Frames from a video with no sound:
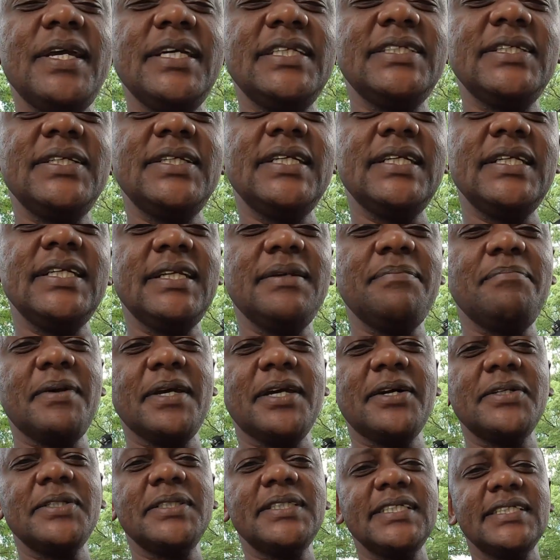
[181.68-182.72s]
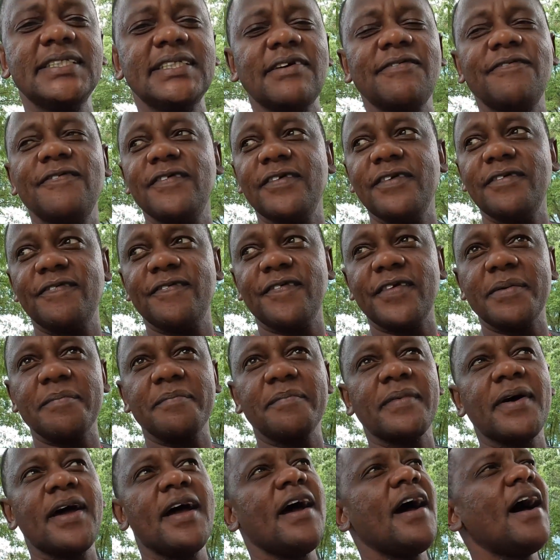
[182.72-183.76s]
reason, because it's a full
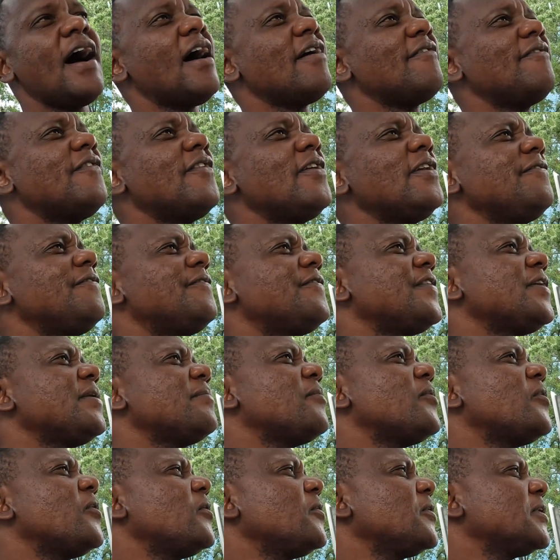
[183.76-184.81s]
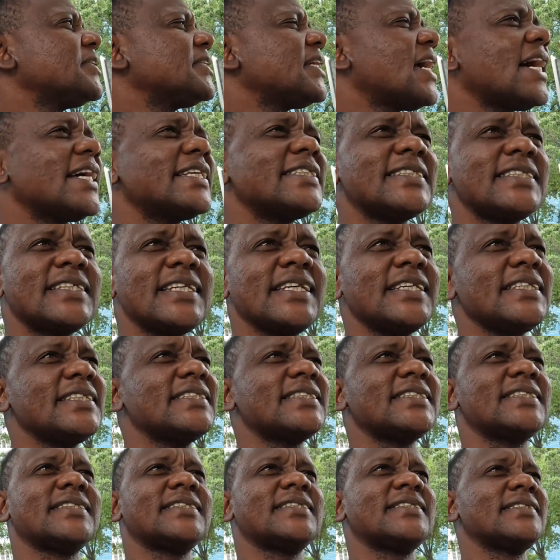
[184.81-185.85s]
frame. A full frame always has
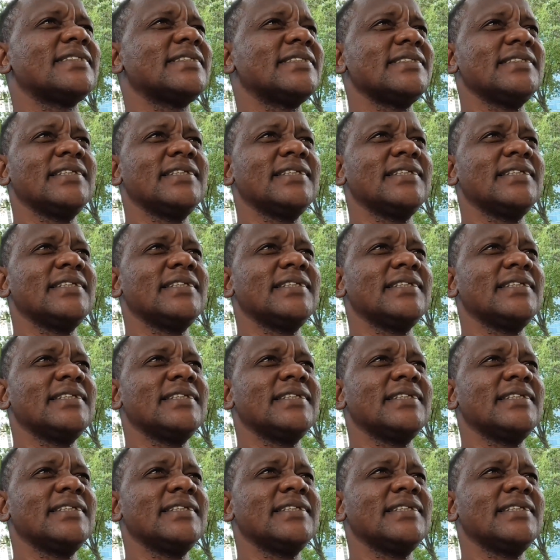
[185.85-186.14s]
this